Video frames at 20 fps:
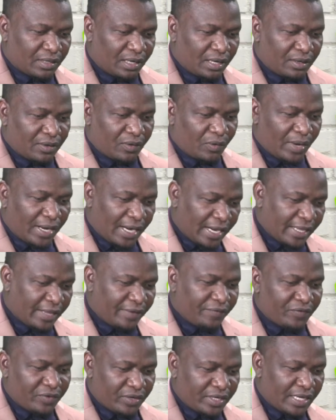while I have
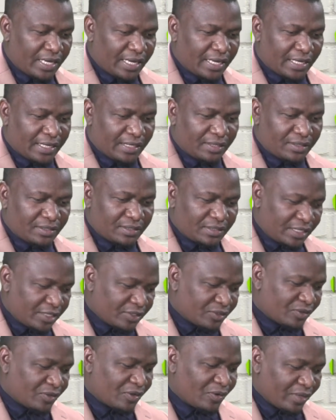you here, I cannot let
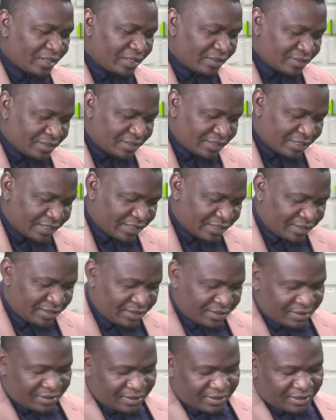you go without
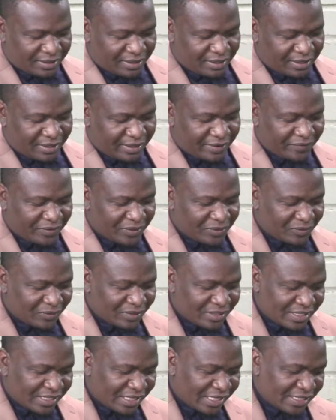having to
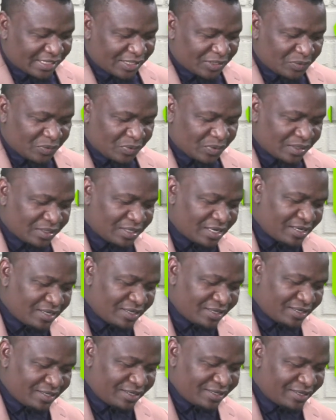discuss it
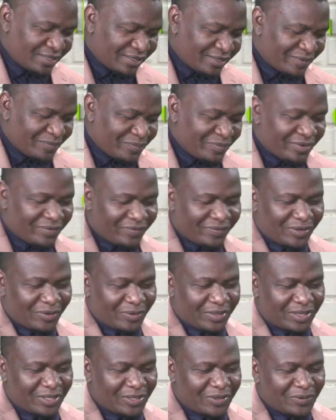briefly
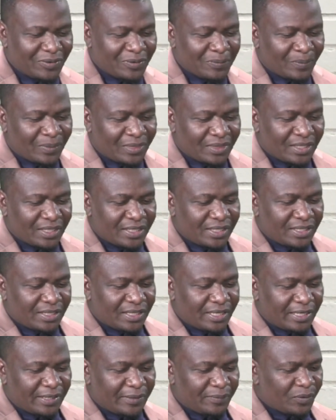with you.
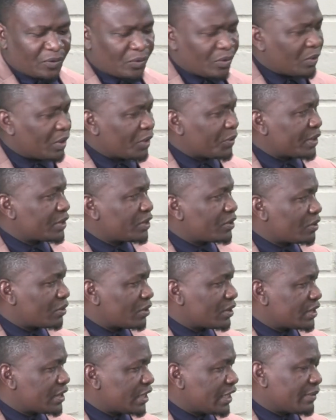What was your
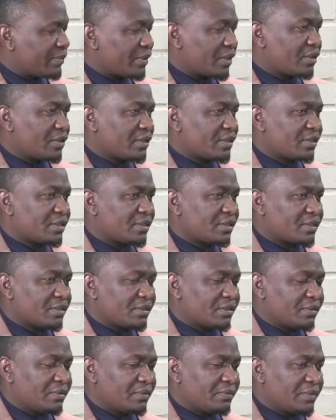concern? Because
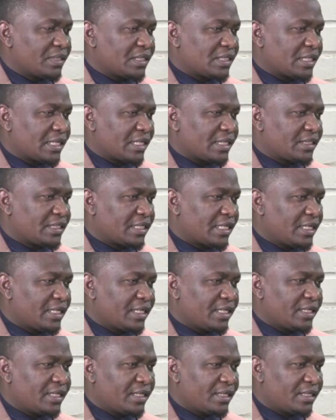Mr.
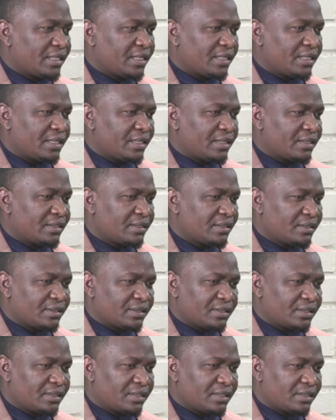Charlie
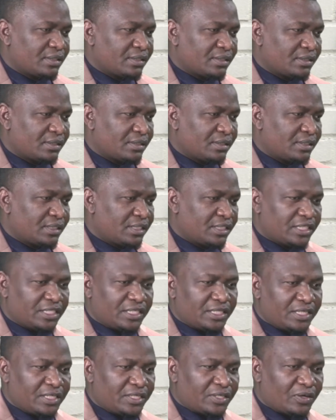
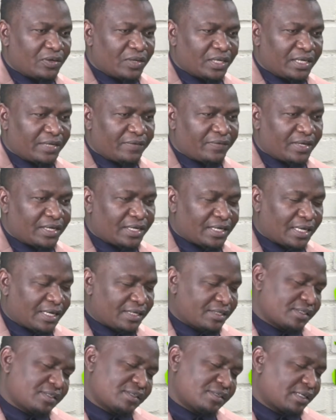Shi, or whatever,
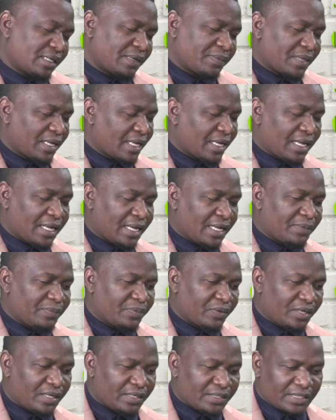sorry, I can't
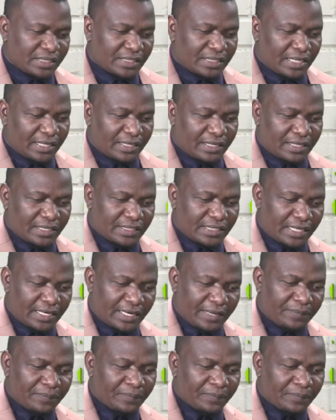pronounce the surname,